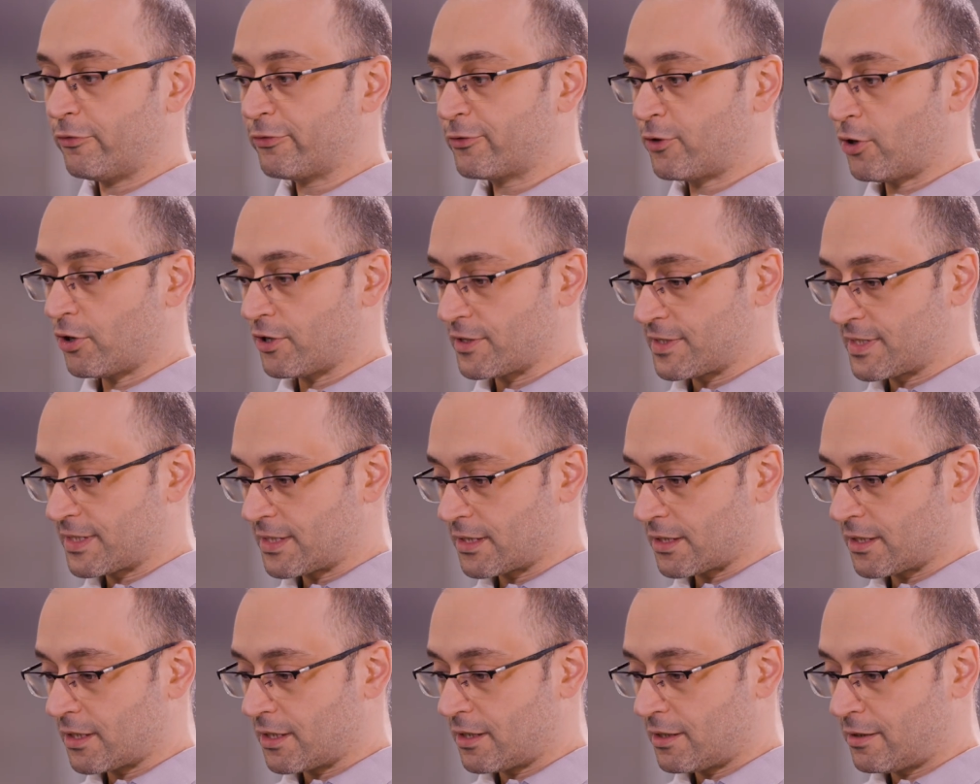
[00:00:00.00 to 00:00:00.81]
of course,
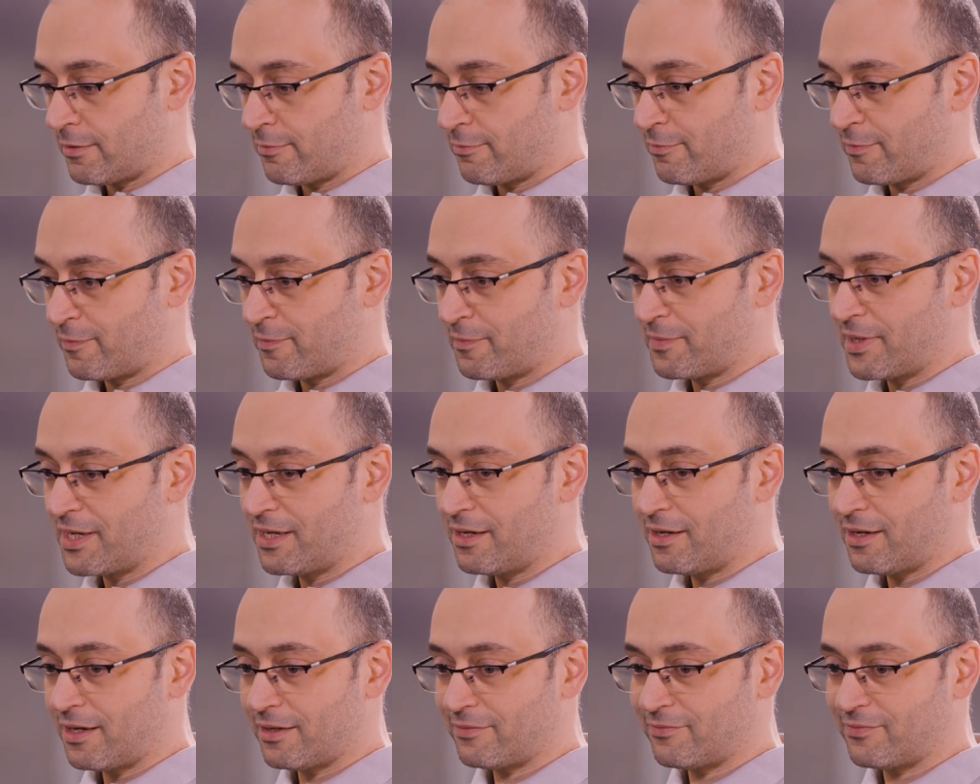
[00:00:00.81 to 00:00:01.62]

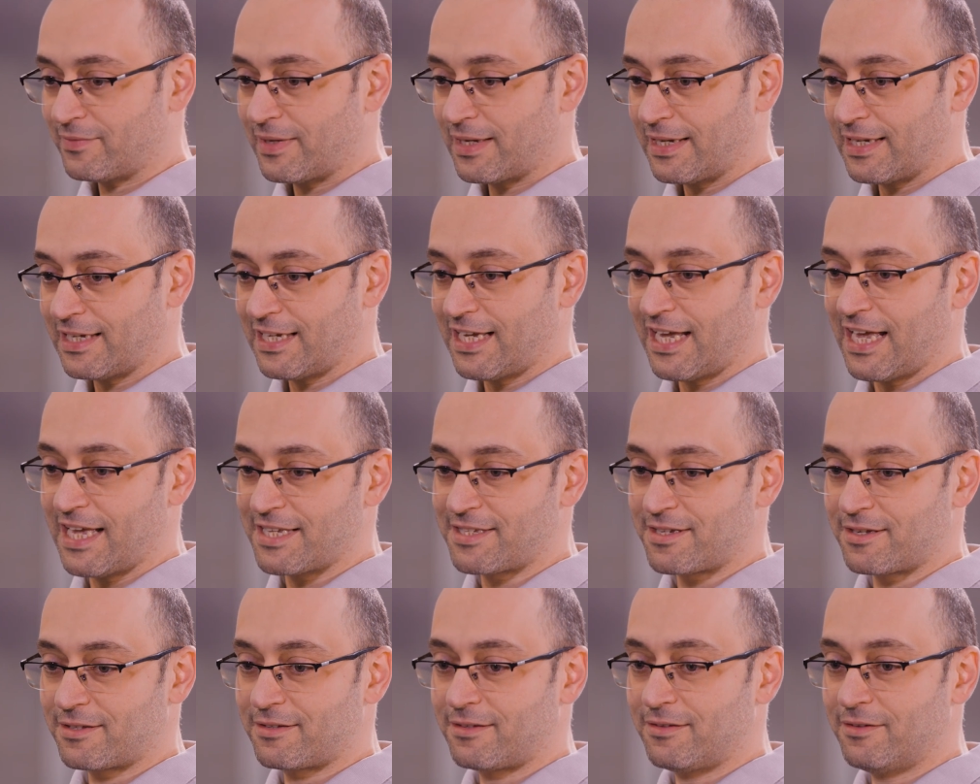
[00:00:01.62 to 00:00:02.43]
me
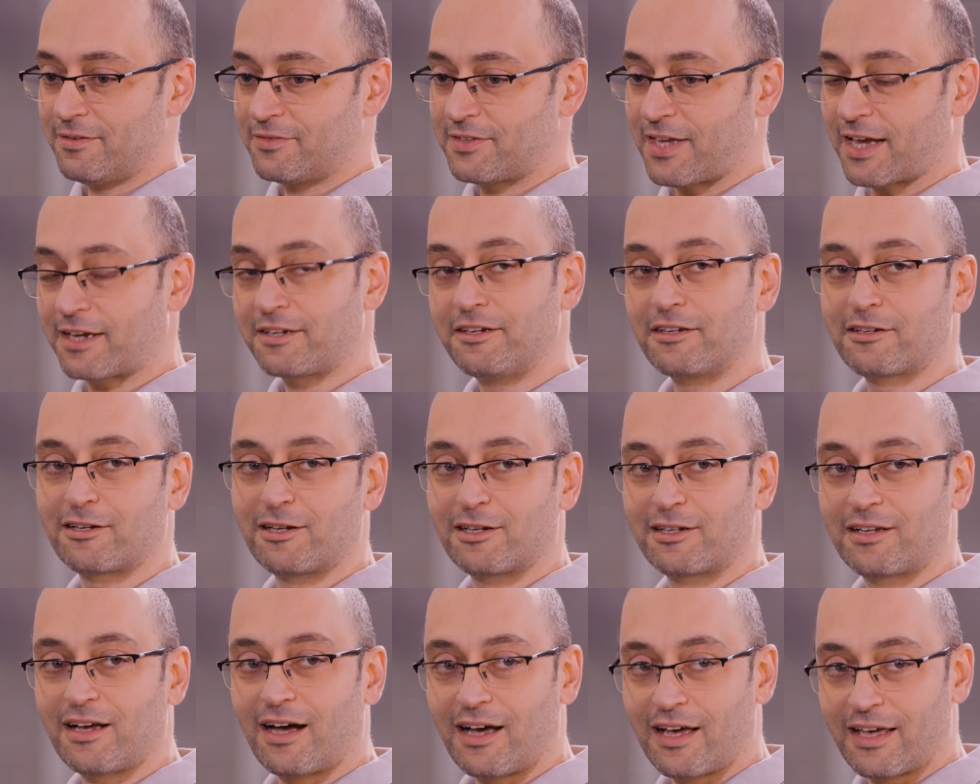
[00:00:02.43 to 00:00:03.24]
as a technical
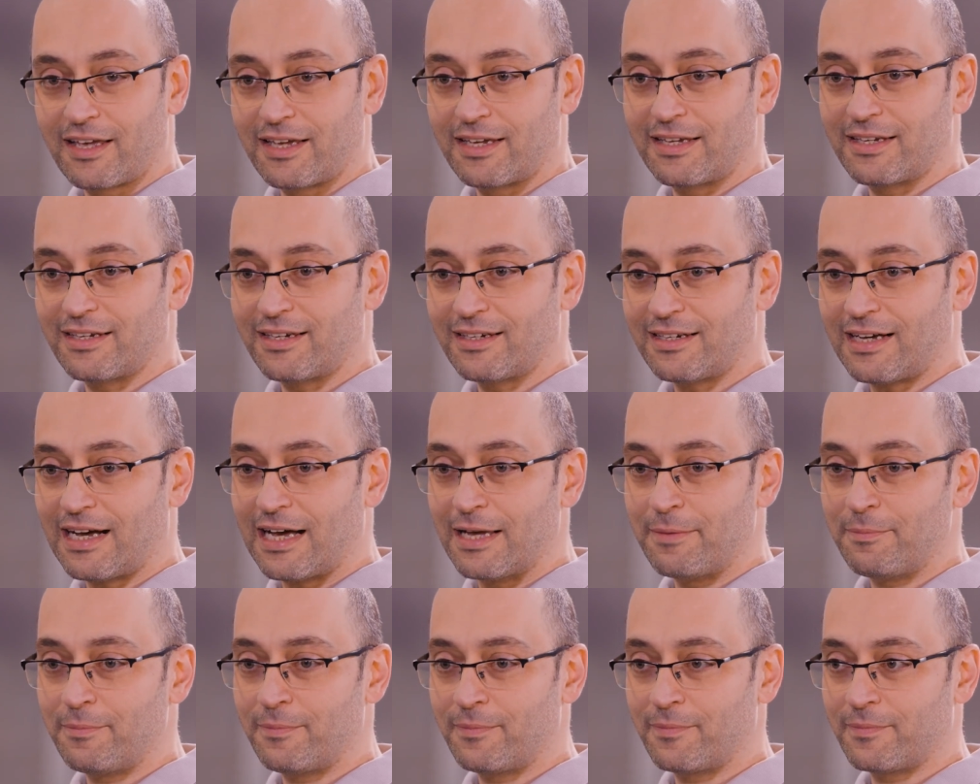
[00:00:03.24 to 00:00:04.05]
guy,
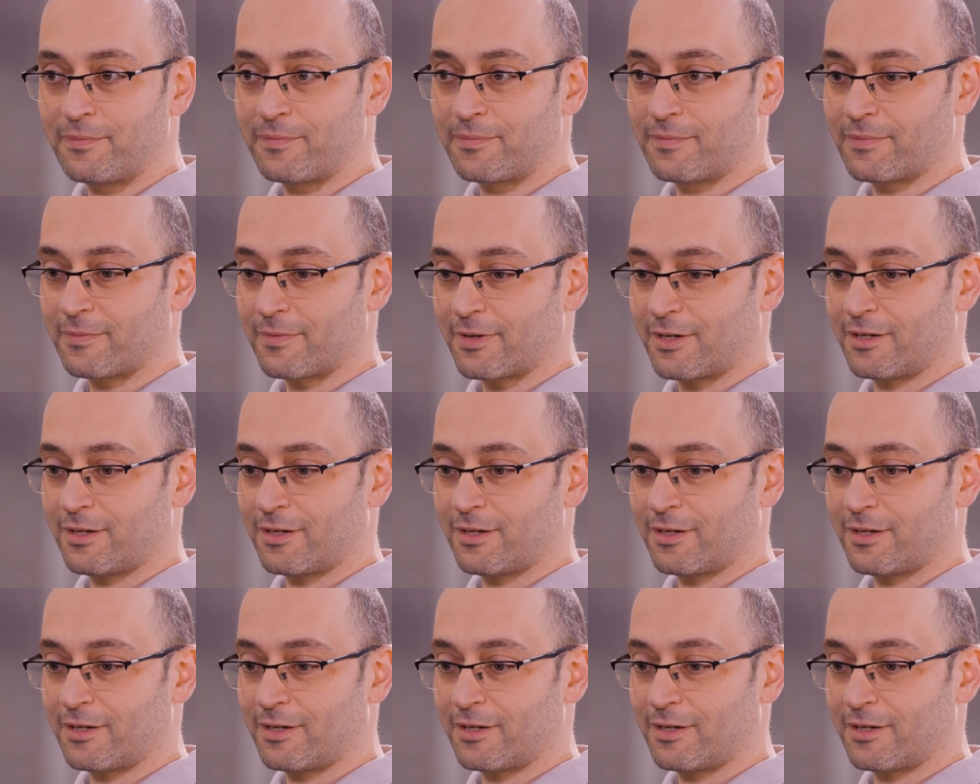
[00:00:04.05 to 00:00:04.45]
I'm